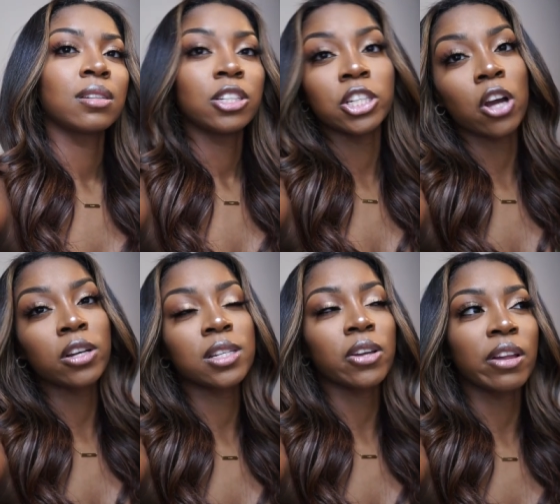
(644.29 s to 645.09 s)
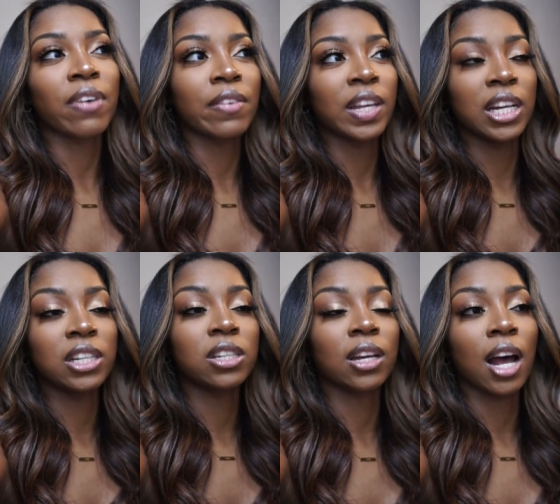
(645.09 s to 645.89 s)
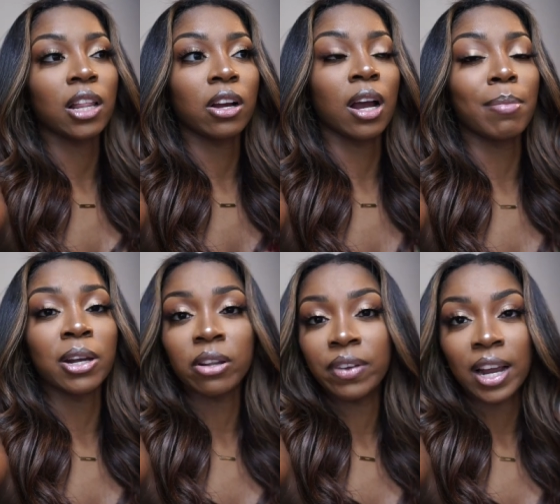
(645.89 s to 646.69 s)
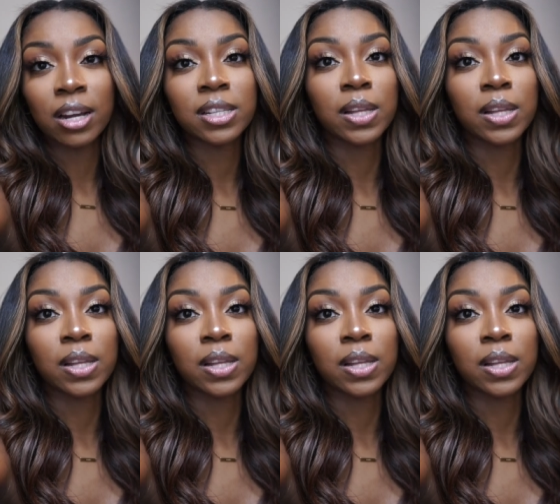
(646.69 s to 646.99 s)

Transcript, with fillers: she charges 35 each to color a bundle of hair.